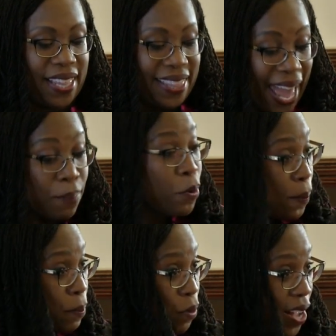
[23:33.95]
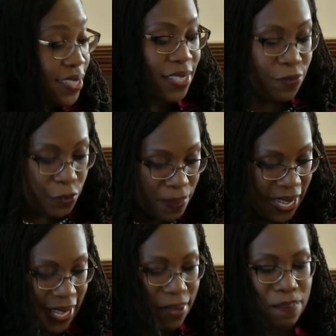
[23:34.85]
That appointment process for
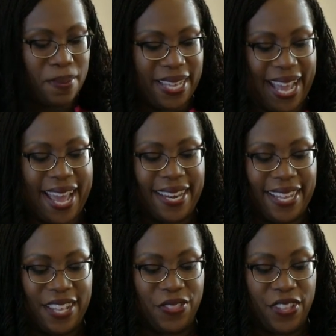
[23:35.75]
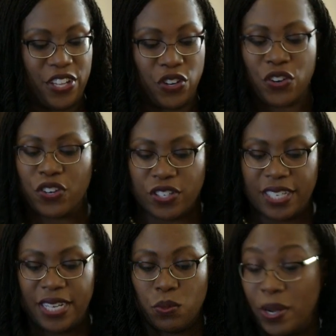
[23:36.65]
me began in the
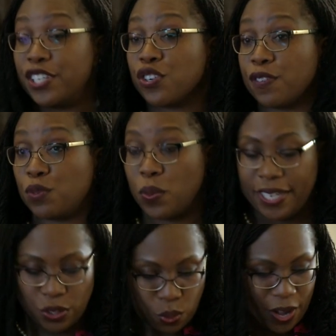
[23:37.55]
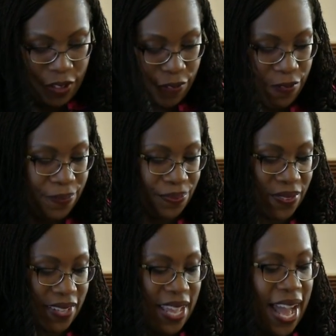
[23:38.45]
early winter of 2012.
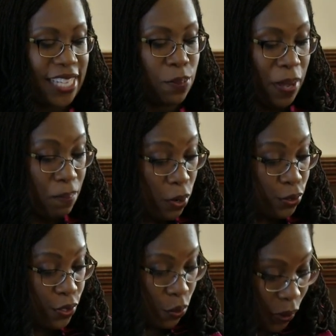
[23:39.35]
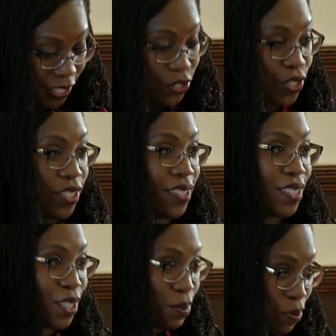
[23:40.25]
I spent most of the winter,
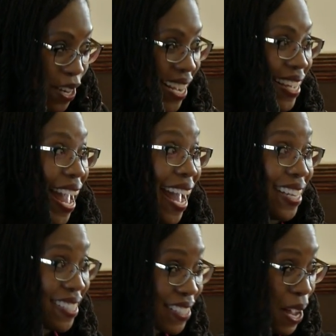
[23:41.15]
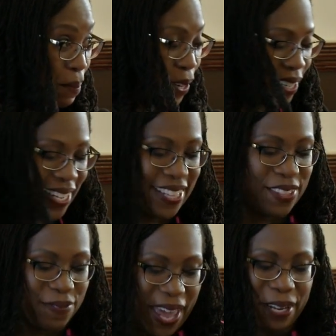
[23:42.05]
spring, and summer in
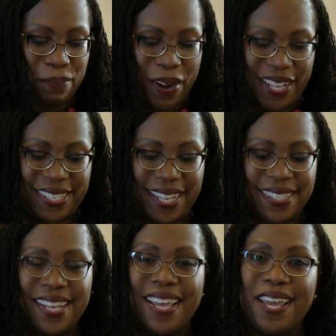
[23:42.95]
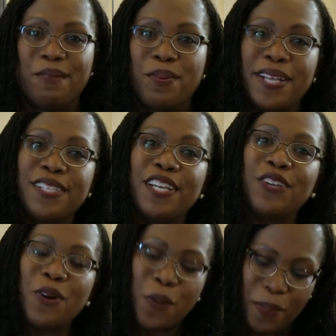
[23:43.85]
the vetting process, and
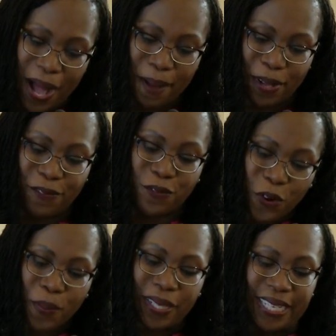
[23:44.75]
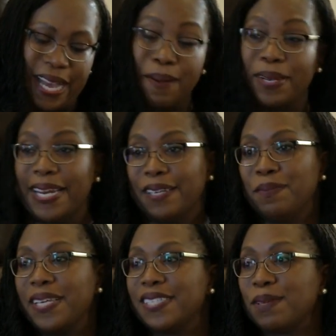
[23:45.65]
President Obama formally nominated
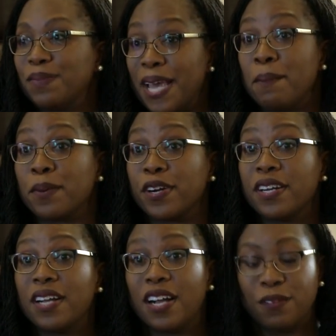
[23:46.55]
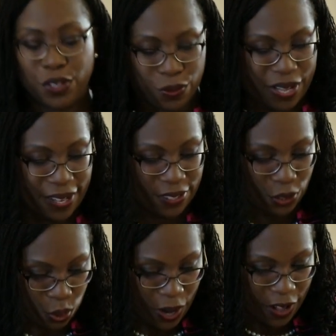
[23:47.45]
me in September of
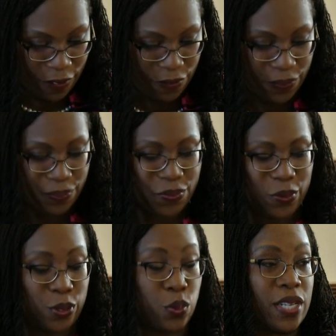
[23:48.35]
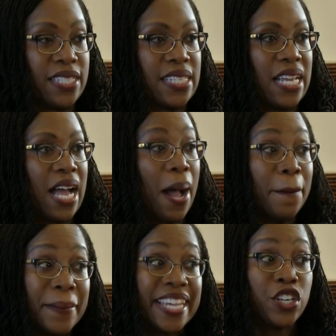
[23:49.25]
2012, which was a
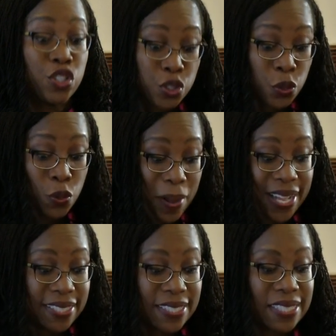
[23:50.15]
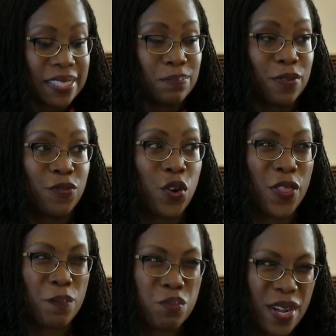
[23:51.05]
mere 2 months before
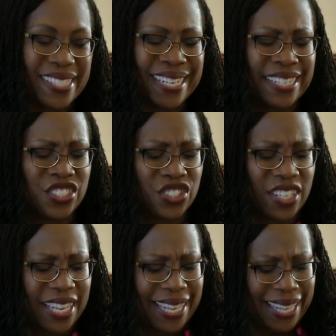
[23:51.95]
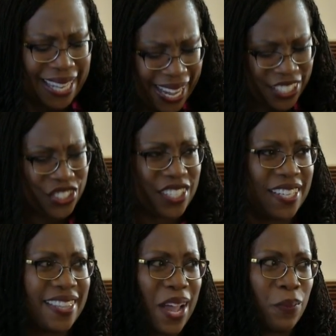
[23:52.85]
the presidential
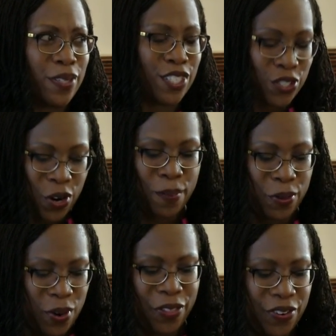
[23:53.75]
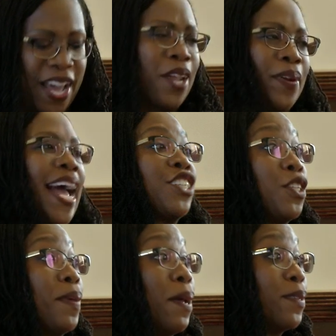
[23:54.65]
election that would determine whether or not I would
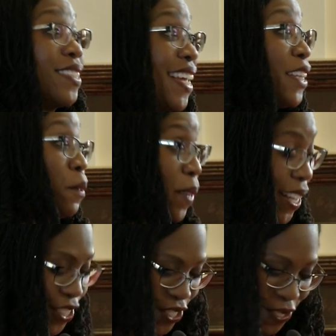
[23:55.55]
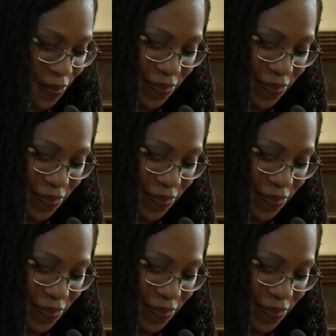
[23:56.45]
actually be able to take the bench.